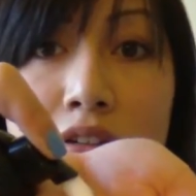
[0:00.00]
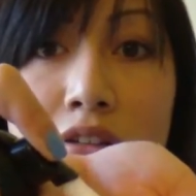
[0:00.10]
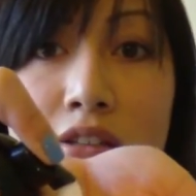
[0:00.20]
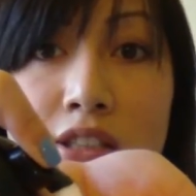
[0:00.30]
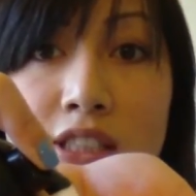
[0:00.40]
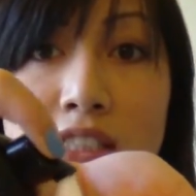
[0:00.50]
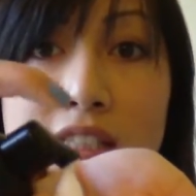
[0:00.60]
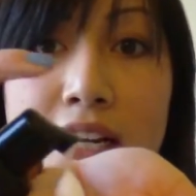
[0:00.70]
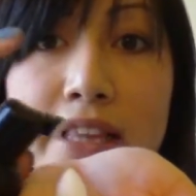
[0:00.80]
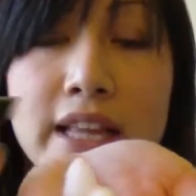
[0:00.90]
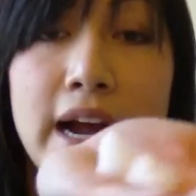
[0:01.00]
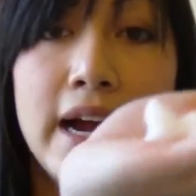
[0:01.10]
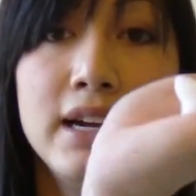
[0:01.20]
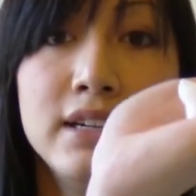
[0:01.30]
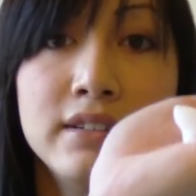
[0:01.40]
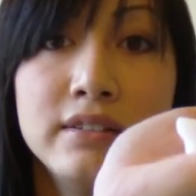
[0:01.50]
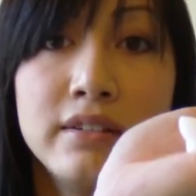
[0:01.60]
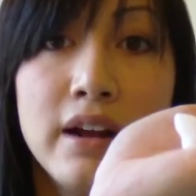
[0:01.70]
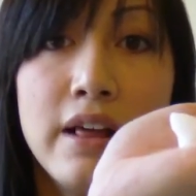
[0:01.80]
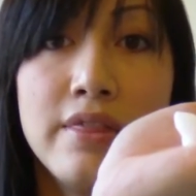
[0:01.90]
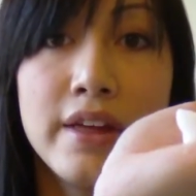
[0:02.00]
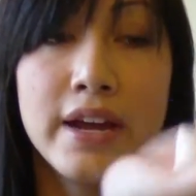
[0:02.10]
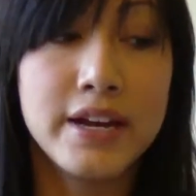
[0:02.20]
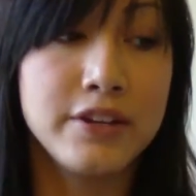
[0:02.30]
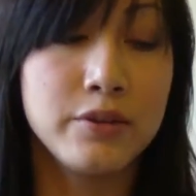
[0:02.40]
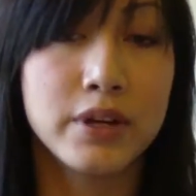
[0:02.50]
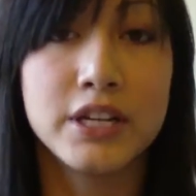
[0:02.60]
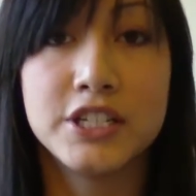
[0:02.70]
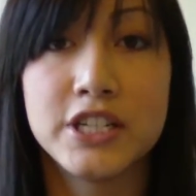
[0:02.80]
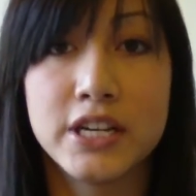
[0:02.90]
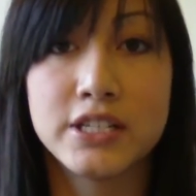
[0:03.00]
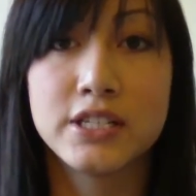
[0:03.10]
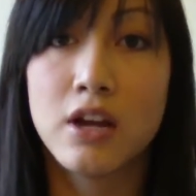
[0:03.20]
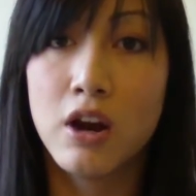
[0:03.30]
Looks just like that. And then you can just